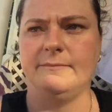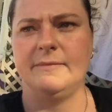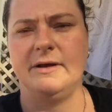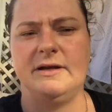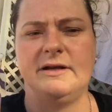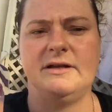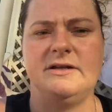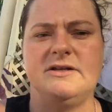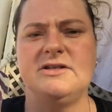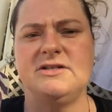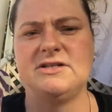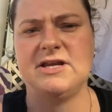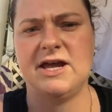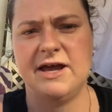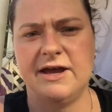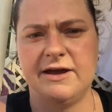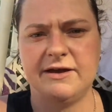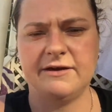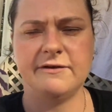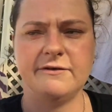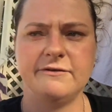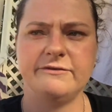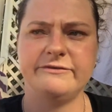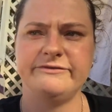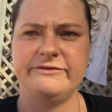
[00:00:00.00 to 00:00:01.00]
managed
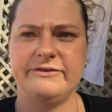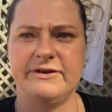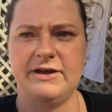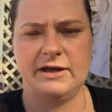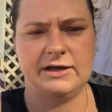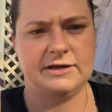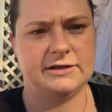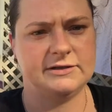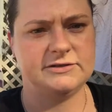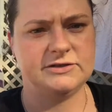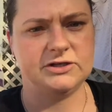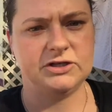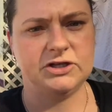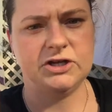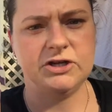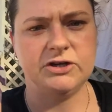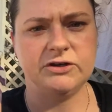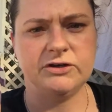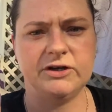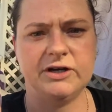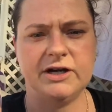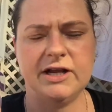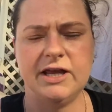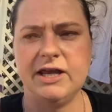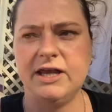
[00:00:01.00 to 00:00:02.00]
staff,
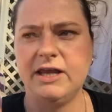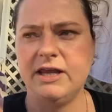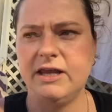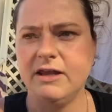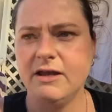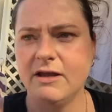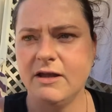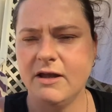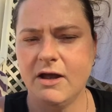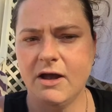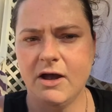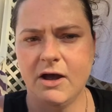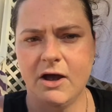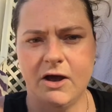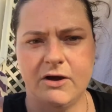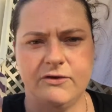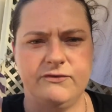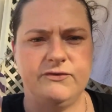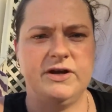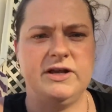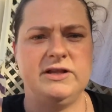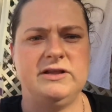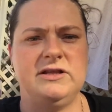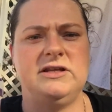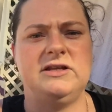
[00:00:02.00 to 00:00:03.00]
security, I
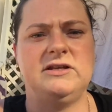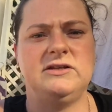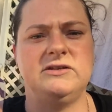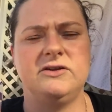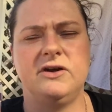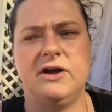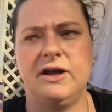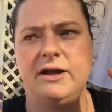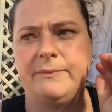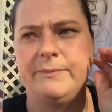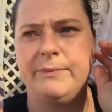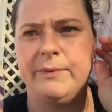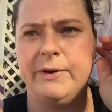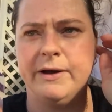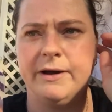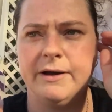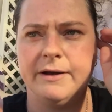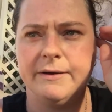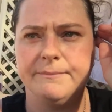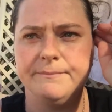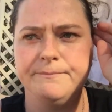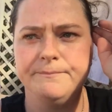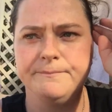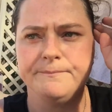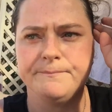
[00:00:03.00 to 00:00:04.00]
ran the entire
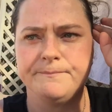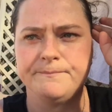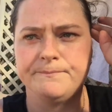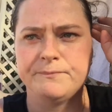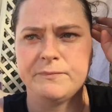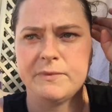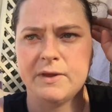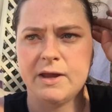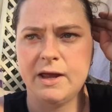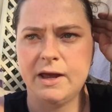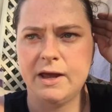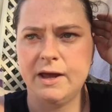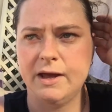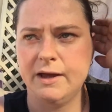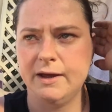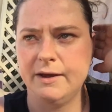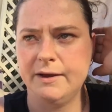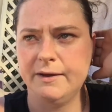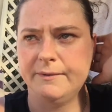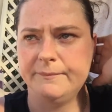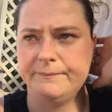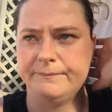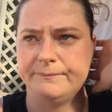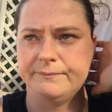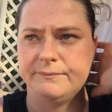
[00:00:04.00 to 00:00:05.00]
pub,
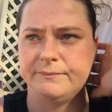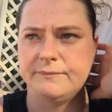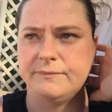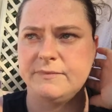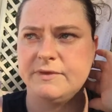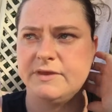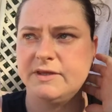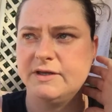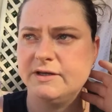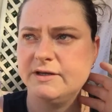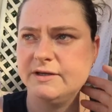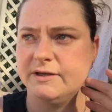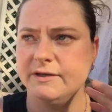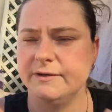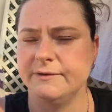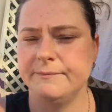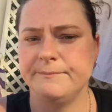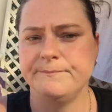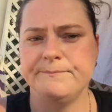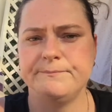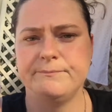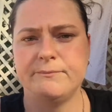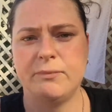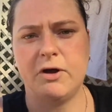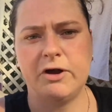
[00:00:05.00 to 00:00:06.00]
the
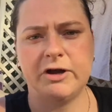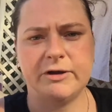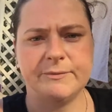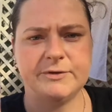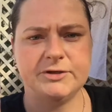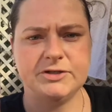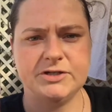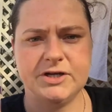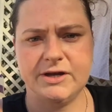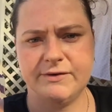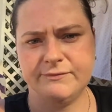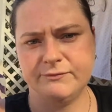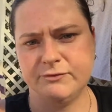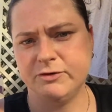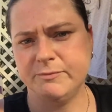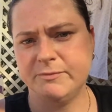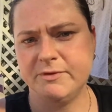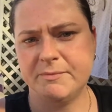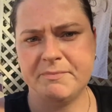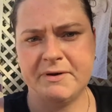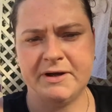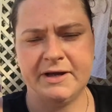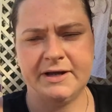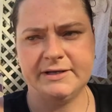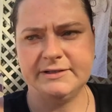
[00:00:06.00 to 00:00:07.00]
poker machine room,
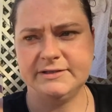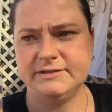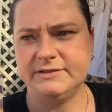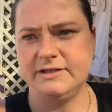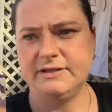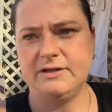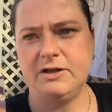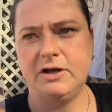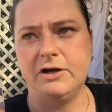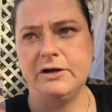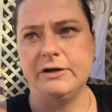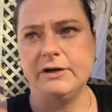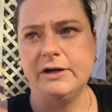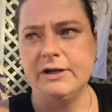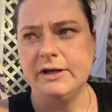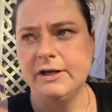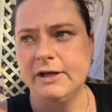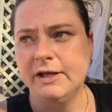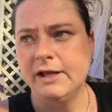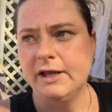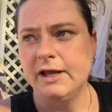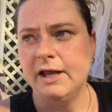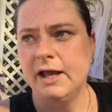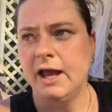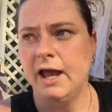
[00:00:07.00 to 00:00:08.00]
the bars, the lot.
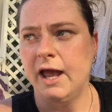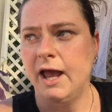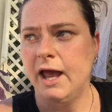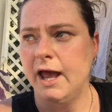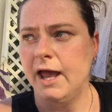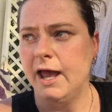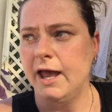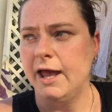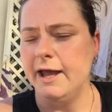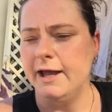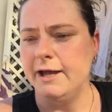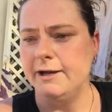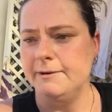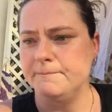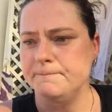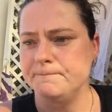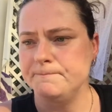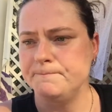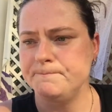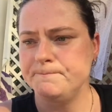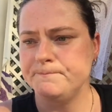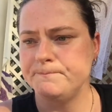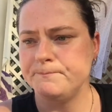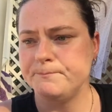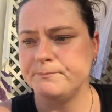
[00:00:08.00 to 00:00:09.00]

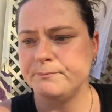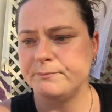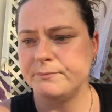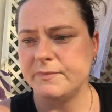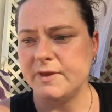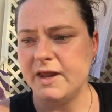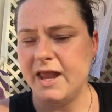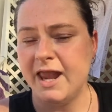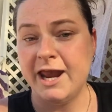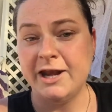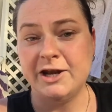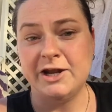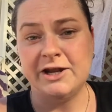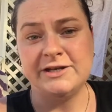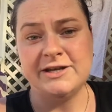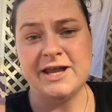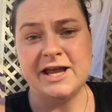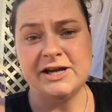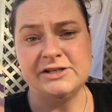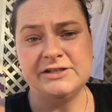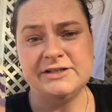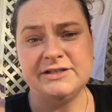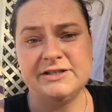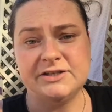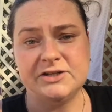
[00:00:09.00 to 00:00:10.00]
And I
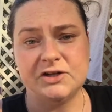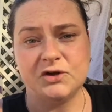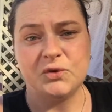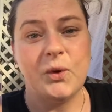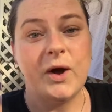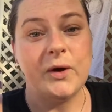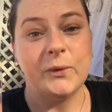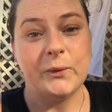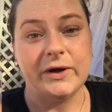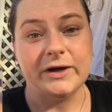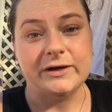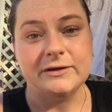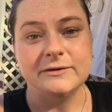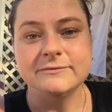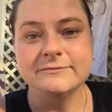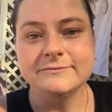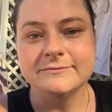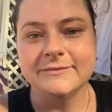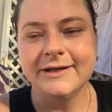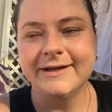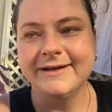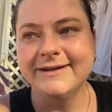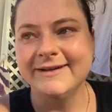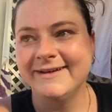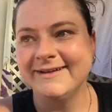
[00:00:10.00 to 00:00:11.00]
actually did it quite well.
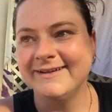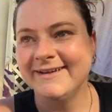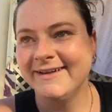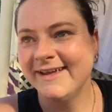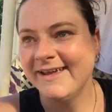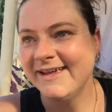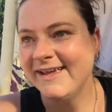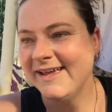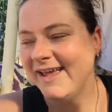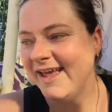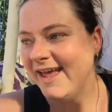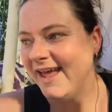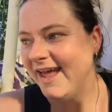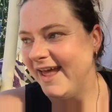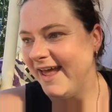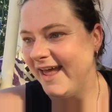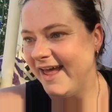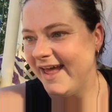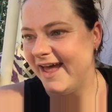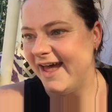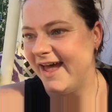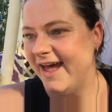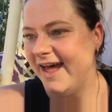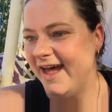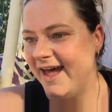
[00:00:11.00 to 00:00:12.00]

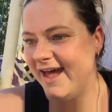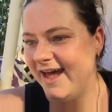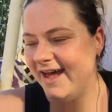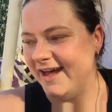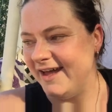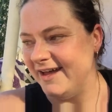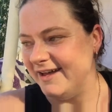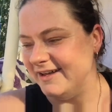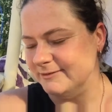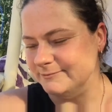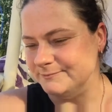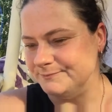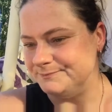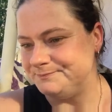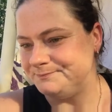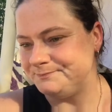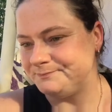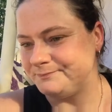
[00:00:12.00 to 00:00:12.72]
And